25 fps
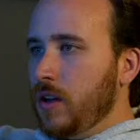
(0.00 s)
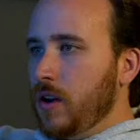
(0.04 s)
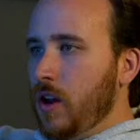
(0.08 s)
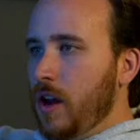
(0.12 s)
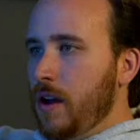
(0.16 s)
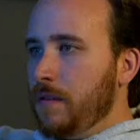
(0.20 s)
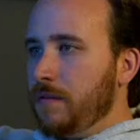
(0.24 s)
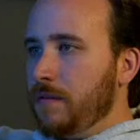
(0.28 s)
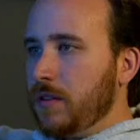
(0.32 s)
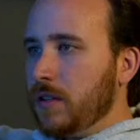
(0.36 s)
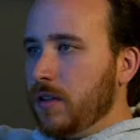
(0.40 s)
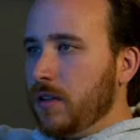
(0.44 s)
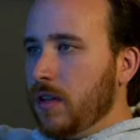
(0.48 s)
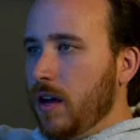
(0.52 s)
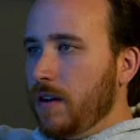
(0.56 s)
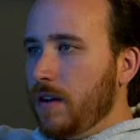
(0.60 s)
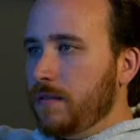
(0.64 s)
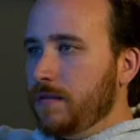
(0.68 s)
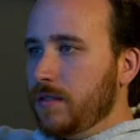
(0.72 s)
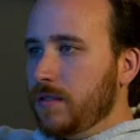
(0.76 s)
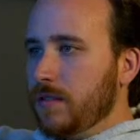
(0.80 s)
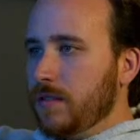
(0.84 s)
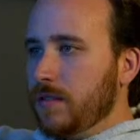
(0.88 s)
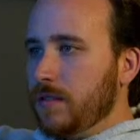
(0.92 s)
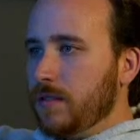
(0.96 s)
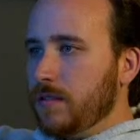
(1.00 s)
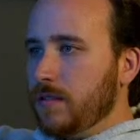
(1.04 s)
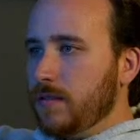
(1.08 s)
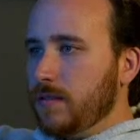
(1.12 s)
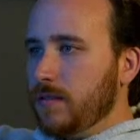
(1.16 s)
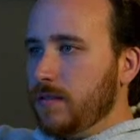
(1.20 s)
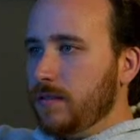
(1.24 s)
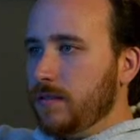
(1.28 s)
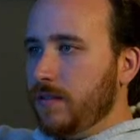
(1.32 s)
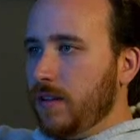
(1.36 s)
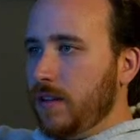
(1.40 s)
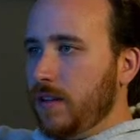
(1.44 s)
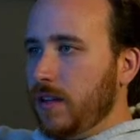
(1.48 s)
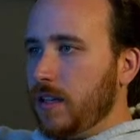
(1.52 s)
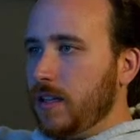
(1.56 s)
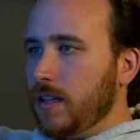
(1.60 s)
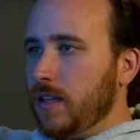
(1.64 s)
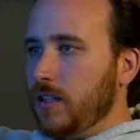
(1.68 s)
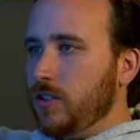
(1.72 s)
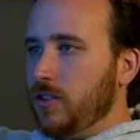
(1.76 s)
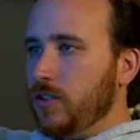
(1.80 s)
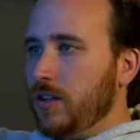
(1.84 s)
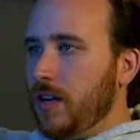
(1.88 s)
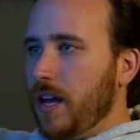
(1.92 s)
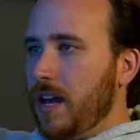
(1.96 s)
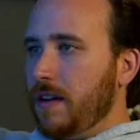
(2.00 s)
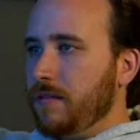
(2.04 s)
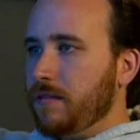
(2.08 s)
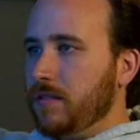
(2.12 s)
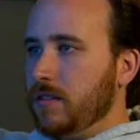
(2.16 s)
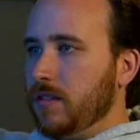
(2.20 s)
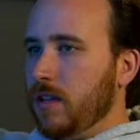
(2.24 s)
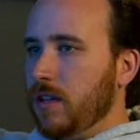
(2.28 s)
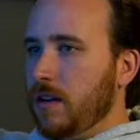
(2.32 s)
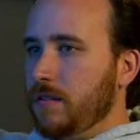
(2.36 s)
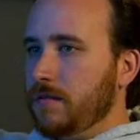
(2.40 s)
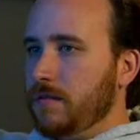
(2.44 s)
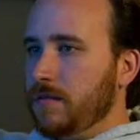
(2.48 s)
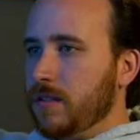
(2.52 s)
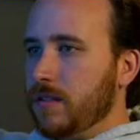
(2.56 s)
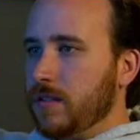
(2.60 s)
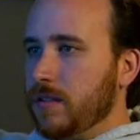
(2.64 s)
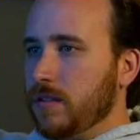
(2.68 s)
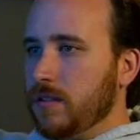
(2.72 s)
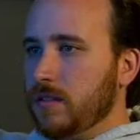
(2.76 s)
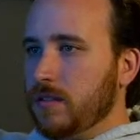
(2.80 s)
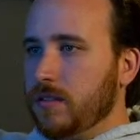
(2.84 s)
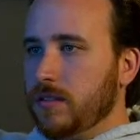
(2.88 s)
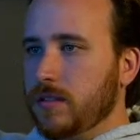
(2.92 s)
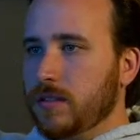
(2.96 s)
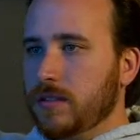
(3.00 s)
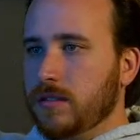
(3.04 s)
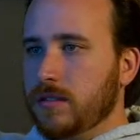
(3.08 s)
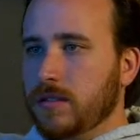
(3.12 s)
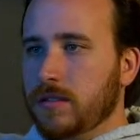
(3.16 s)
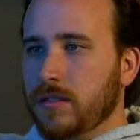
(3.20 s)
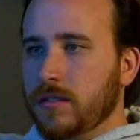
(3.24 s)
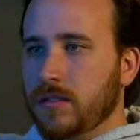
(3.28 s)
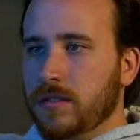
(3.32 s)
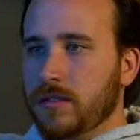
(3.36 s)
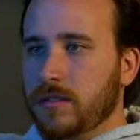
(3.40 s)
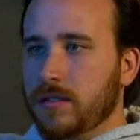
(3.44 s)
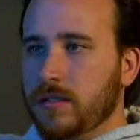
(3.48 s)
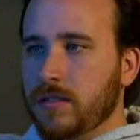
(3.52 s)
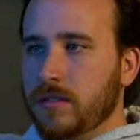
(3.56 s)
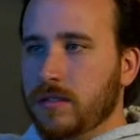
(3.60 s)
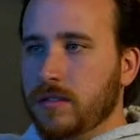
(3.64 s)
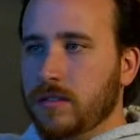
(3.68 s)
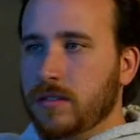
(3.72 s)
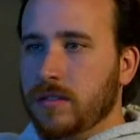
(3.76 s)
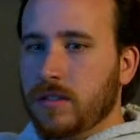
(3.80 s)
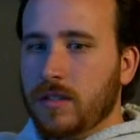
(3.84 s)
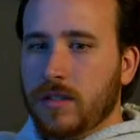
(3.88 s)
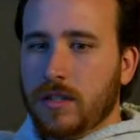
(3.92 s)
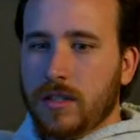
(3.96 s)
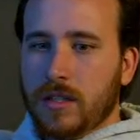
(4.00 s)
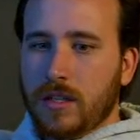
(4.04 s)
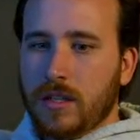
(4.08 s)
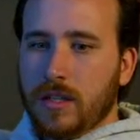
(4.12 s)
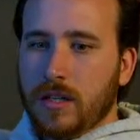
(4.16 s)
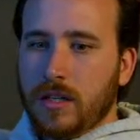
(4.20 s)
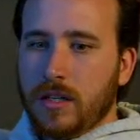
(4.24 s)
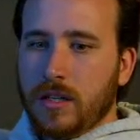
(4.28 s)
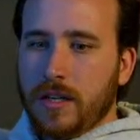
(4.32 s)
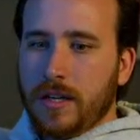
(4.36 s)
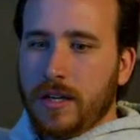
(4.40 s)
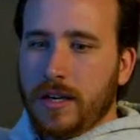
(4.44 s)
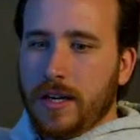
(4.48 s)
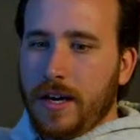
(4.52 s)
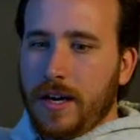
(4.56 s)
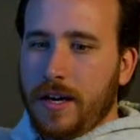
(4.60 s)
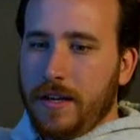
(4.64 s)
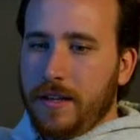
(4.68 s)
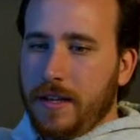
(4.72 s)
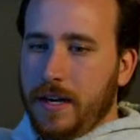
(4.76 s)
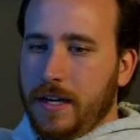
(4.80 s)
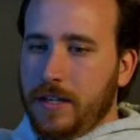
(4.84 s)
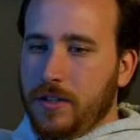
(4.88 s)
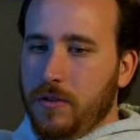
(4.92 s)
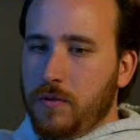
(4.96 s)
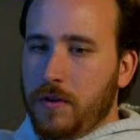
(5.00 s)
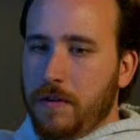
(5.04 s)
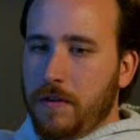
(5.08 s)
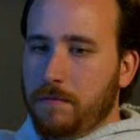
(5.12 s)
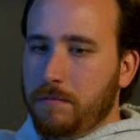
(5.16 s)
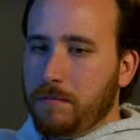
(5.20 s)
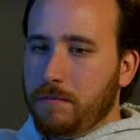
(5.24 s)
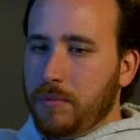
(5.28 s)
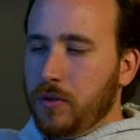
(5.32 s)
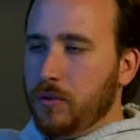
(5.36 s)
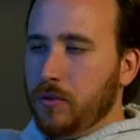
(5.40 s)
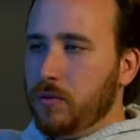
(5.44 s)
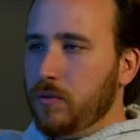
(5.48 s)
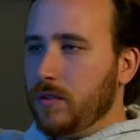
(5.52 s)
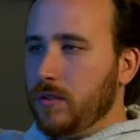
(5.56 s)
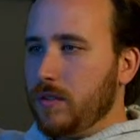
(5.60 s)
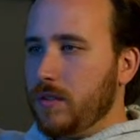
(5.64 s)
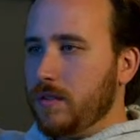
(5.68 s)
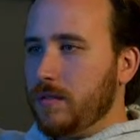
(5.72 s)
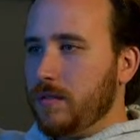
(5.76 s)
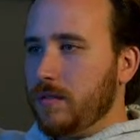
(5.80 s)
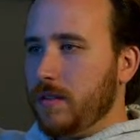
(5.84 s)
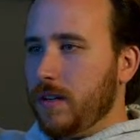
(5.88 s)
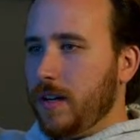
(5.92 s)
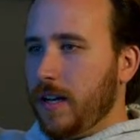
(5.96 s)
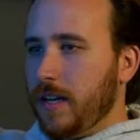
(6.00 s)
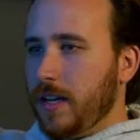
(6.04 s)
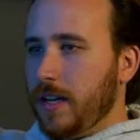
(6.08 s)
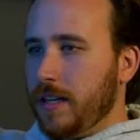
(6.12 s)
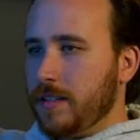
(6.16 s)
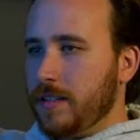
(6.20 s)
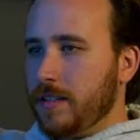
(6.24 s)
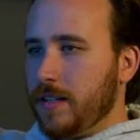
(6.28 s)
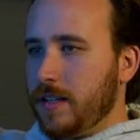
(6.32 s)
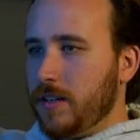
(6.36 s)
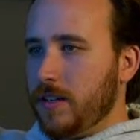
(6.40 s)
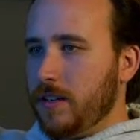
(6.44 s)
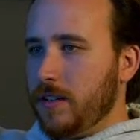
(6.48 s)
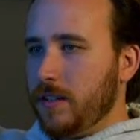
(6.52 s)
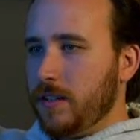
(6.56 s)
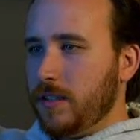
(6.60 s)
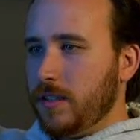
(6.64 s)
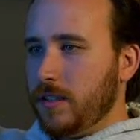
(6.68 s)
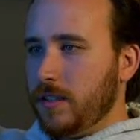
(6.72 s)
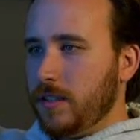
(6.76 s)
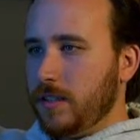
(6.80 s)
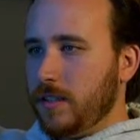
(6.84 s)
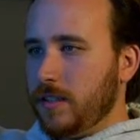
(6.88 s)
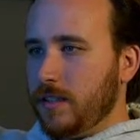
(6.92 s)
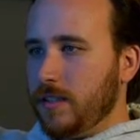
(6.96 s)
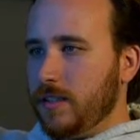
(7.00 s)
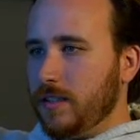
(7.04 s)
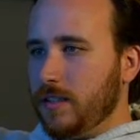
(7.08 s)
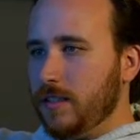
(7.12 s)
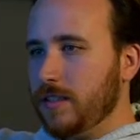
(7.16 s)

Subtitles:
don't have gloves. I feel like they should have gloves. And then I do have boots. I guess I could